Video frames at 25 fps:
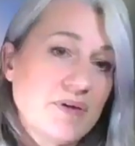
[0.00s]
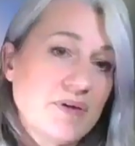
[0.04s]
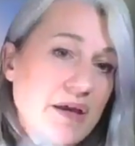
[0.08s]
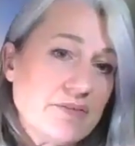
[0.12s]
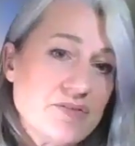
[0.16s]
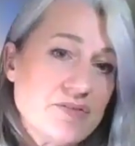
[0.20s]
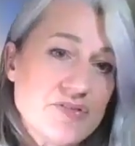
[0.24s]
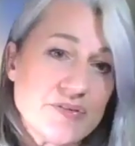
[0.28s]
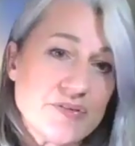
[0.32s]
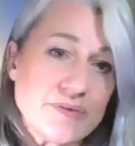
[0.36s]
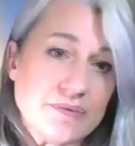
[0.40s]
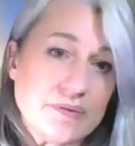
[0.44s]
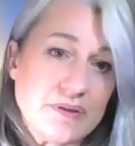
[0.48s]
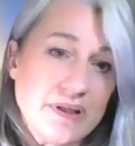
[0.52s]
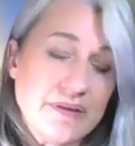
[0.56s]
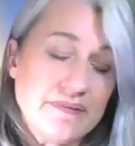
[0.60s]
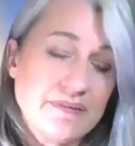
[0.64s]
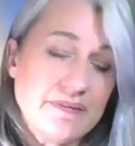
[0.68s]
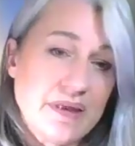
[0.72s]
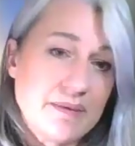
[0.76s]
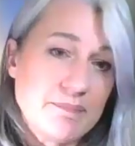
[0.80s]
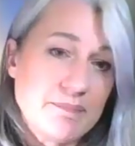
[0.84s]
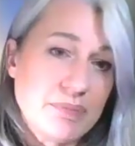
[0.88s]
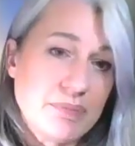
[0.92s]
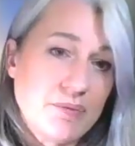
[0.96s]
council
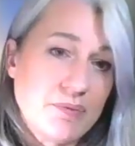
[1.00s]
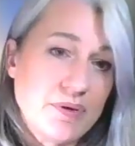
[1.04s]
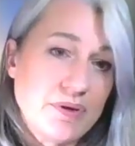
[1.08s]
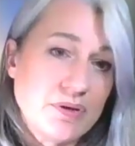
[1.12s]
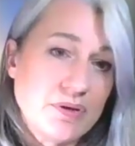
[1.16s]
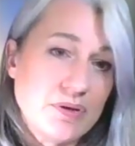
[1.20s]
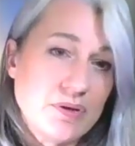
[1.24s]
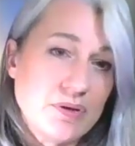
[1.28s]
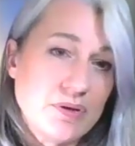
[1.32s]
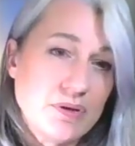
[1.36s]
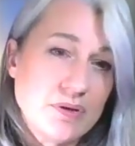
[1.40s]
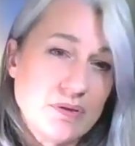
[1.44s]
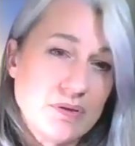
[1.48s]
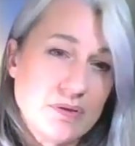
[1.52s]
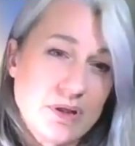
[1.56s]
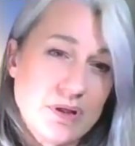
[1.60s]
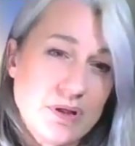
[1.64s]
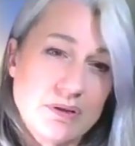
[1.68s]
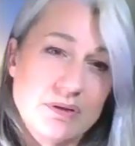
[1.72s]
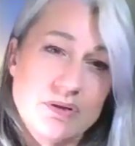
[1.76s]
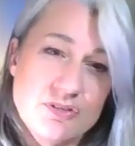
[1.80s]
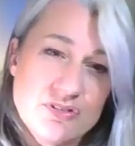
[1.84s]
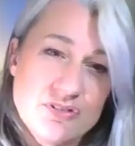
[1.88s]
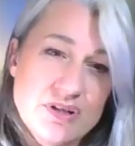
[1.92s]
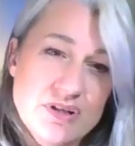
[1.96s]
at that point,
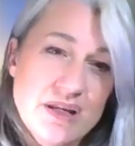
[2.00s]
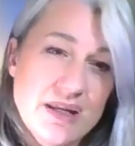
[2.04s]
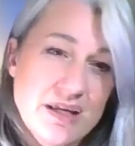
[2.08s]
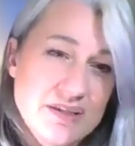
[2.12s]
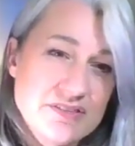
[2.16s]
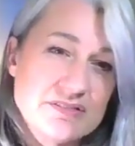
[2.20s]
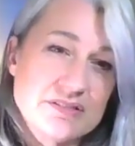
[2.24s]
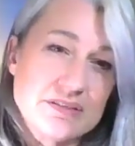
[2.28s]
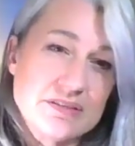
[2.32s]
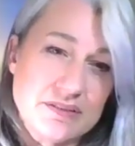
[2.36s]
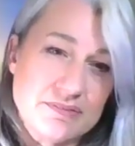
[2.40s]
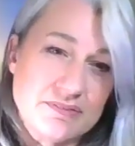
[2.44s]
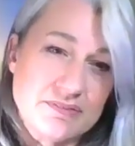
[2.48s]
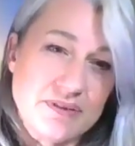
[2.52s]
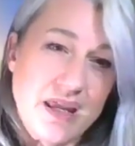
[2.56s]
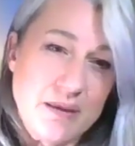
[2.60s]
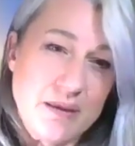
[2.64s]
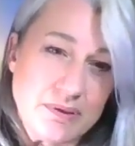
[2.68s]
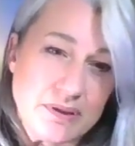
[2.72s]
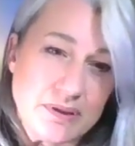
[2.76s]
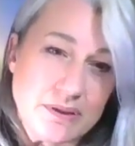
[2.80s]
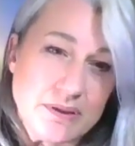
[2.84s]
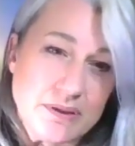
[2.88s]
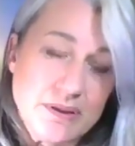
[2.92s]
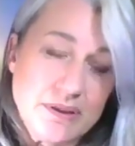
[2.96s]
they're usually asked to leave
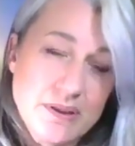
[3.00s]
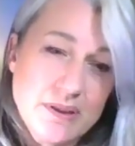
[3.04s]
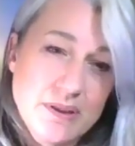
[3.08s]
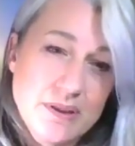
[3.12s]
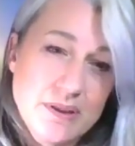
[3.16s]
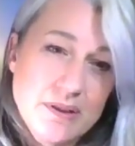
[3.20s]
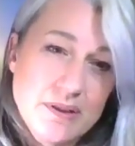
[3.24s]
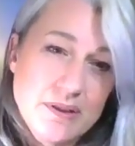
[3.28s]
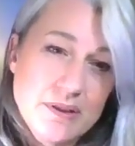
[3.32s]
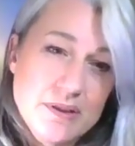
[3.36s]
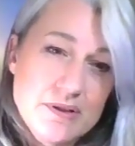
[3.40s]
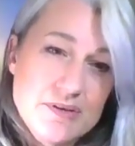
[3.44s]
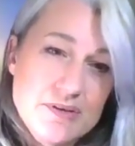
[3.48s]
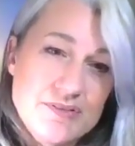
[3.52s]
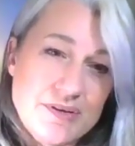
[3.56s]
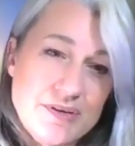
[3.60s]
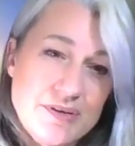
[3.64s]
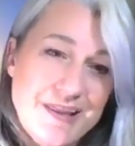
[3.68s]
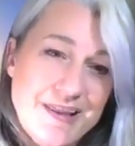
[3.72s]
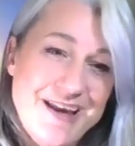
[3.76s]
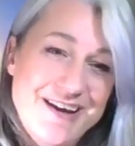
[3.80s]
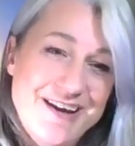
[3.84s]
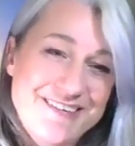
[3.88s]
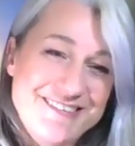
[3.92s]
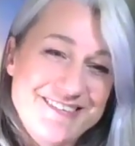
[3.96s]
cabinet.
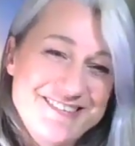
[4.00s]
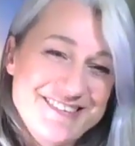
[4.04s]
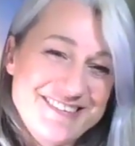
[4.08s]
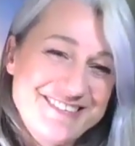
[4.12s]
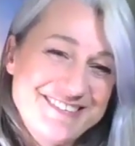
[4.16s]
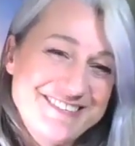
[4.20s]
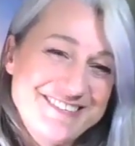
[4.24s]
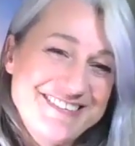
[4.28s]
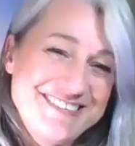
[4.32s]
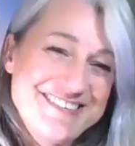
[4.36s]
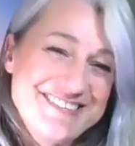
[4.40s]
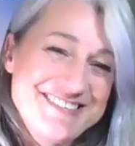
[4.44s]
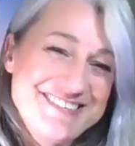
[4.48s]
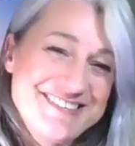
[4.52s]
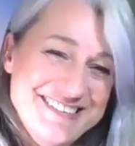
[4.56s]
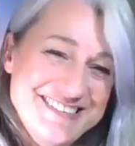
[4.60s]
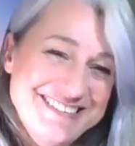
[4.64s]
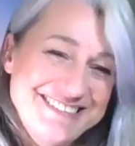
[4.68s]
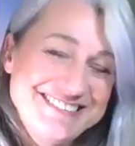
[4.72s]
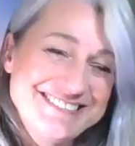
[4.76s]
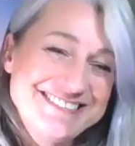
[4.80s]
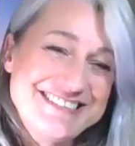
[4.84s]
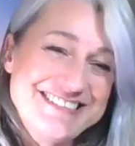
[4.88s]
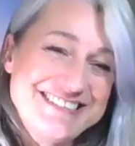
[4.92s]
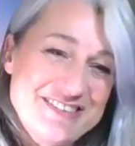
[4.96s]
So
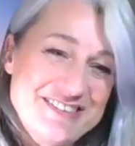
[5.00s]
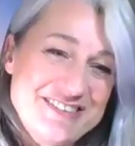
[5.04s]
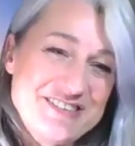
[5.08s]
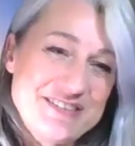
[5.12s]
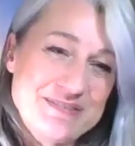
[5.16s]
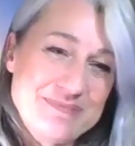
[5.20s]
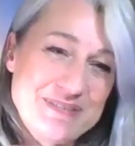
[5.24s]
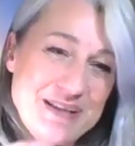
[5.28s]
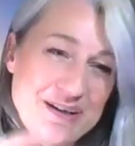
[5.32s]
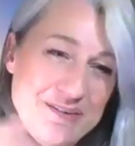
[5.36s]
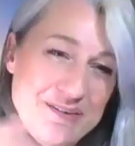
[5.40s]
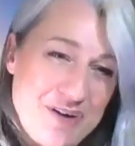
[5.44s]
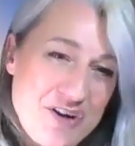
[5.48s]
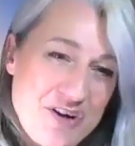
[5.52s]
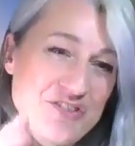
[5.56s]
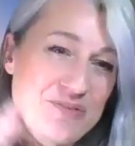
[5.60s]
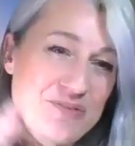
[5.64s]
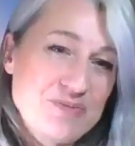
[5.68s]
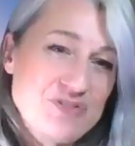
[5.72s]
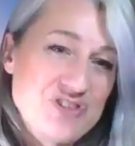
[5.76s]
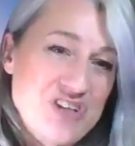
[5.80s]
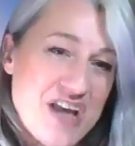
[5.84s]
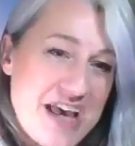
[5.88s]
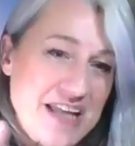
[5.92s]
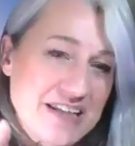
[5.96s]
there are
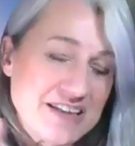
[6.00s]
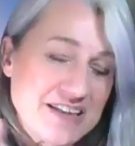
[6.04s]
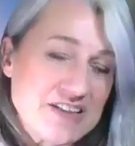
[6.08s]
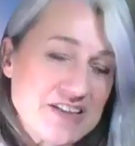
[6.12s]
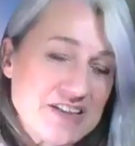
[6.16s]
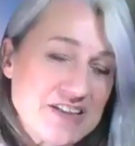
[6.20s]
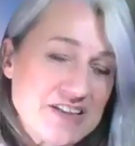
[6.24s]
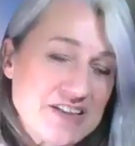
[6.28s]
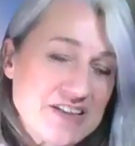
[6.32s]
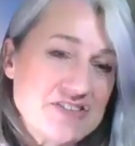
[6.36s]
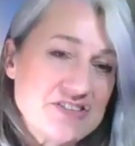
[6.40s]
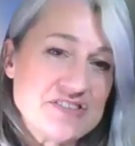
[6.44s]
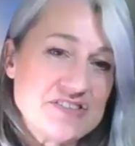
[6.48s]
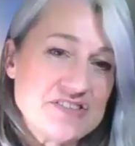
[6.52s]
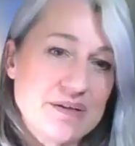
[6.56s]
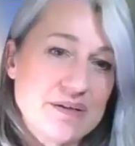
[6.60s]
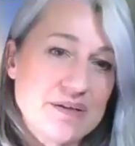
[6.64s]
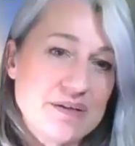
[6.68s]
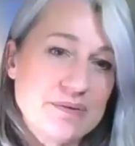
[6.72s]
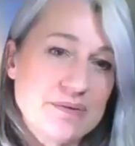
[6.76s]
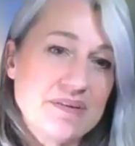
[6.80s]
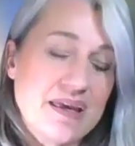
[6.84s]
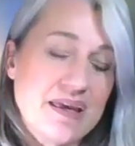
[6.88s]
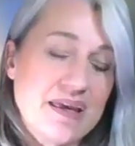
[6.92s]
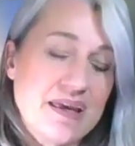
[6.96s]
some challenges there
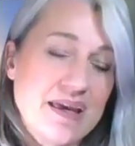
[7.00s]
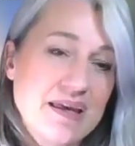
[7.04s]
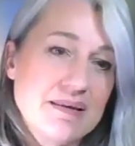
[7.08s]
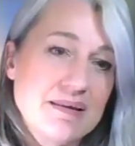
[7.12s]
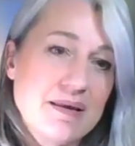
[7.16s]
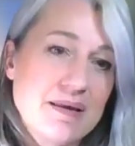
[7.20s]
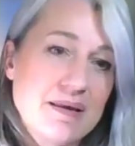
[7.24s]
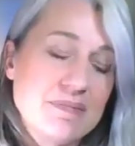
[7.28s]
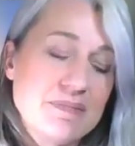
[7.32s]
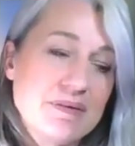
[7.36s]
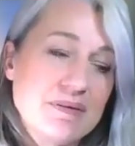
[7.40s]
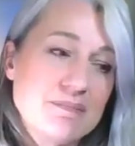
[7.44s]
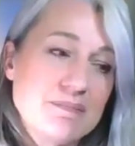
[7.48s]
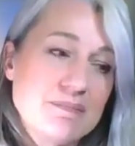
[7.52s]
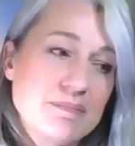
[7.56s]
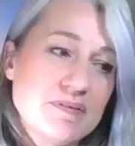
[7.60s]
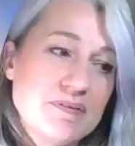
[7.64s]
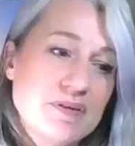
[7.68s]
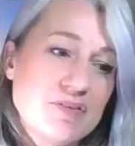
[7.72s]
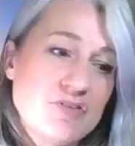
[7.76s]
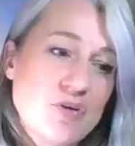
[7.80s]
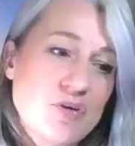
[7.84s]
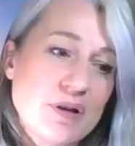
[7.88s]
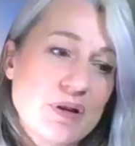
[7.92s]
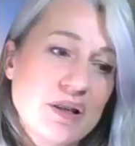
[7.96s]
with that.
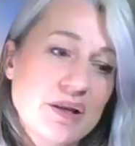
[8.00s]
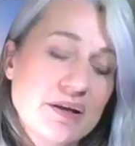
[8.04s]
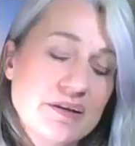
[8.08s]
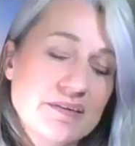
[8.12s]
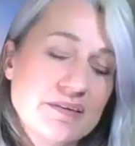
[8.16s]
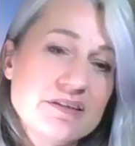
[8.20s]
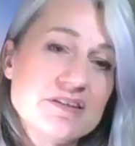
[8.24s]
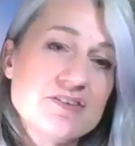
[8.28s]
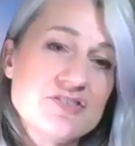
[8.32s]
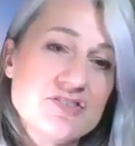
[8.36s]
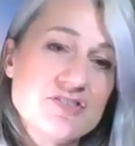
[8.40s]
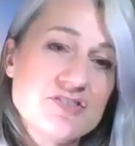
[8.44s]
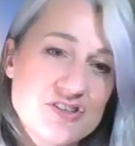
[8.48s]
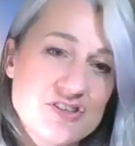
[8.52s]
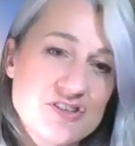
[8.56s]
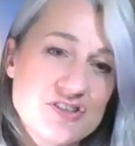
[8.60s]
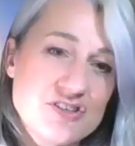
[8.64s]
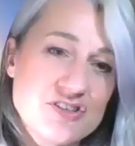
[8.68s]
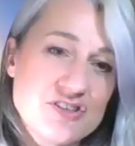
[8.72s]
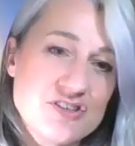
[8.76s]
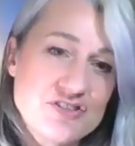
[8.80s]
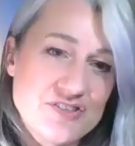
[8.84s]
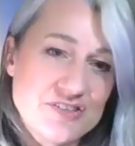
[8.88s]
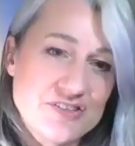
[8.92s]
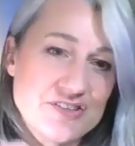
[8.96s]
So a lot of the
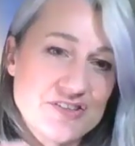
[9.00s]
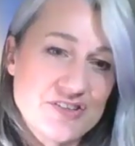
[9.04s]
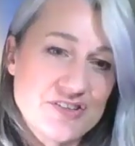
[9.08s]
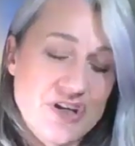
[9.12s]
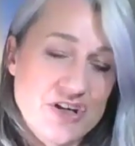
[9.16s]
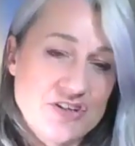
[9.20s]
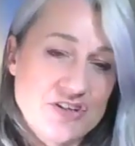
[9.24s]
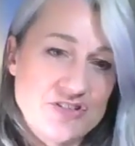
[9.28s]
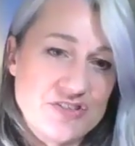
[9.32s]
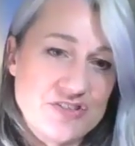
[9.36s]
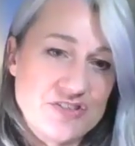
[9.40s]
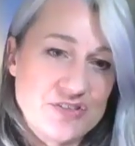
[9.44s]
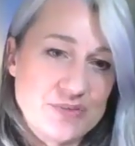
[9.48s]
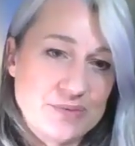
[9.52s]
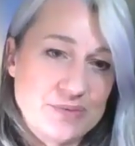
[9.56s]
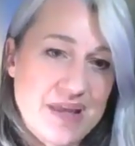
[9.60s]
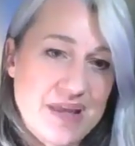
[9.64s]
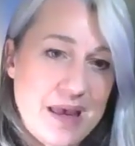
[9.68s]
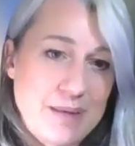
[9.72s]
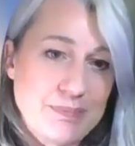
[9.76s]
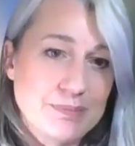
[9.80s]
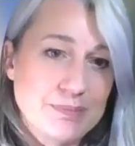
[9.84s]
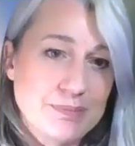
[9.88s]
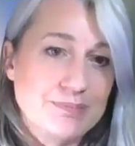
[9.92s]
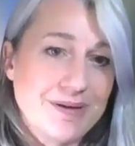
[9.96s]
decisions and the discussions that would
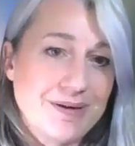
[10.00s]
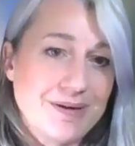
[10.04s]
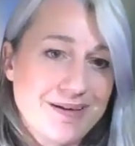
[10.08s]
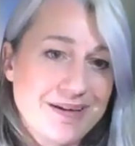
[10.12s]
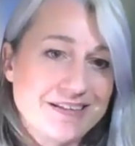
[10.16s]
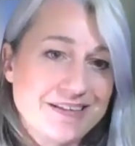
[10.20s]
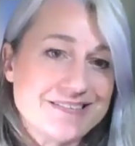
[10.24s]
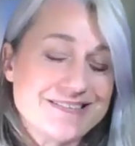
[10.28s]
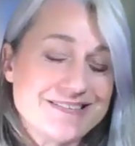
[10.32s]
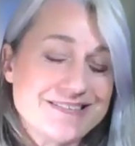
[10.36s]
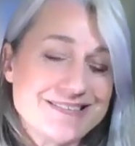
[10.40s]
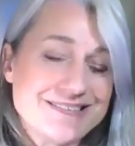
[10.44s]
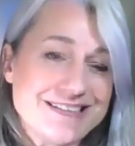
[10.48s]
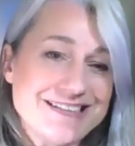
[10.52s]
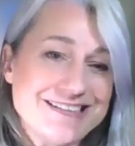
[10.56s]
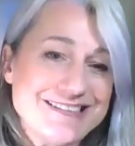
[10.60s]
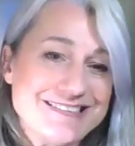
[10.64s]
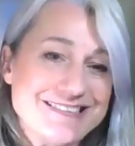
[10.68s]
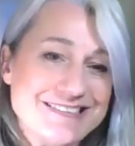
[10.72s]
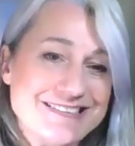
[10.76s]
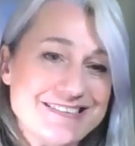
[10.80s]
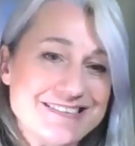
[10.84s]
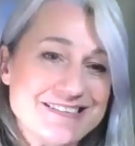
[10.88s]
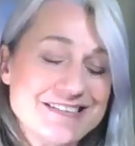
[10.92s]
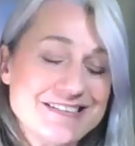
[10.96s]
happen behind the
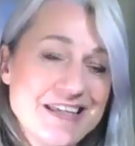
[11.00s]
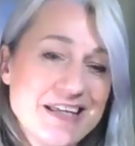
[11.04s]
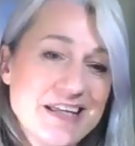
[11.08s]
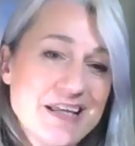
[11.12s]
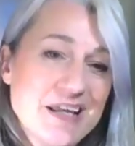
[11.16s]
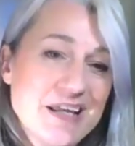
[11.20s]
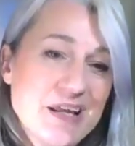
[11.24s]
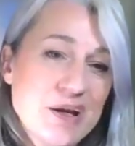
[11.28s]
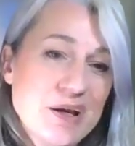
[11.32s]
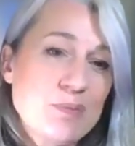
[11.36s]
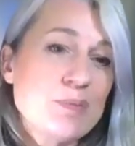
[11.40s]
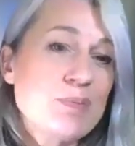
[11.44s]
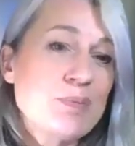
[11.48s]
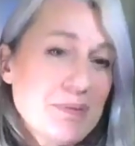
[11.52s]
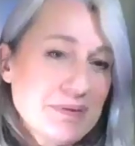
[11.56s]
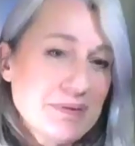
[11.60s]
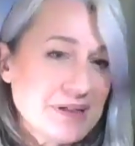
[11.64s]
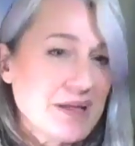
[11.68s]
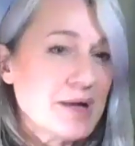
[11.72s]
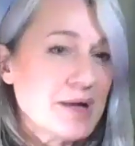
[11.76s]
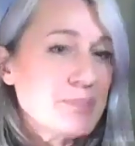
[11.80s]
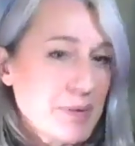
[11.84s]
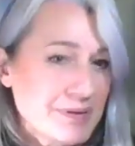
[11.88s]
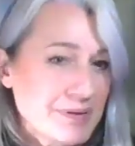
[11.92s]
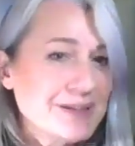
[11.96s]
scenes are
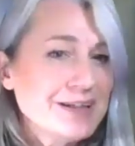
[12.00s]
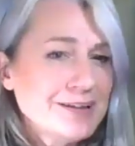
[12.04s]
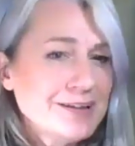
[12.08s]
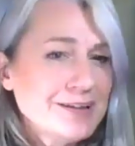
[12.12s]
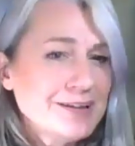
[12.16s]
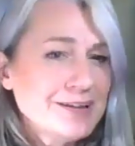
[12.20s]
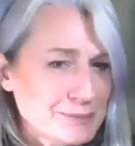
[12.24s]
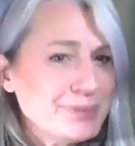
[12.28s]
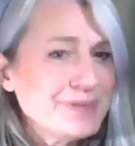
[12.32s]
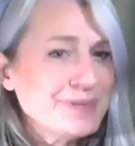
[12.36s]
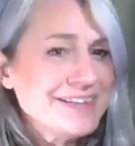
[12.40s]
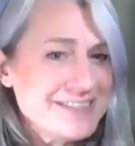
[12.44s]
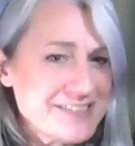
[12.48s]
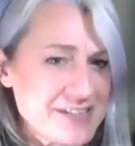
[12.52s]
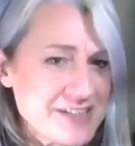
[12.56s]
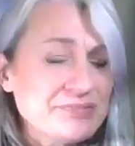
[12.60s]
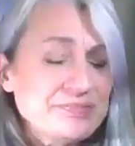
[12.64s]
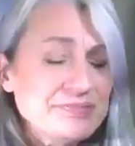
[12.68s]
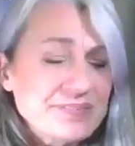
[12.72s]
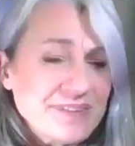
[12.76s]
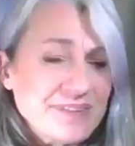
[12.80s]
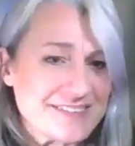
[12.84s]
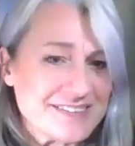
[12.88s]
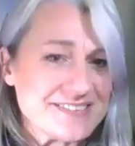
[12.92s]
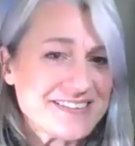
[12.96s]
probably going to look pretty
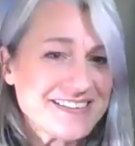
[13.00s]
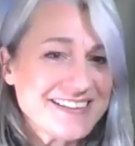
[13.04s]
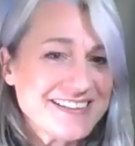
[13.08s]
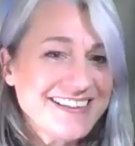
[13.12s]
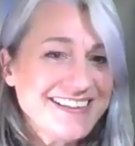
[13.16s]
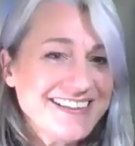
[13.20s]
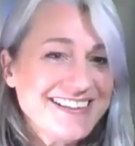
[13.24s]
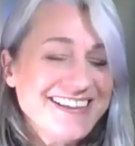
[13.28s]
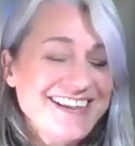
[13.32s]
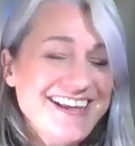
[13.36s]
different.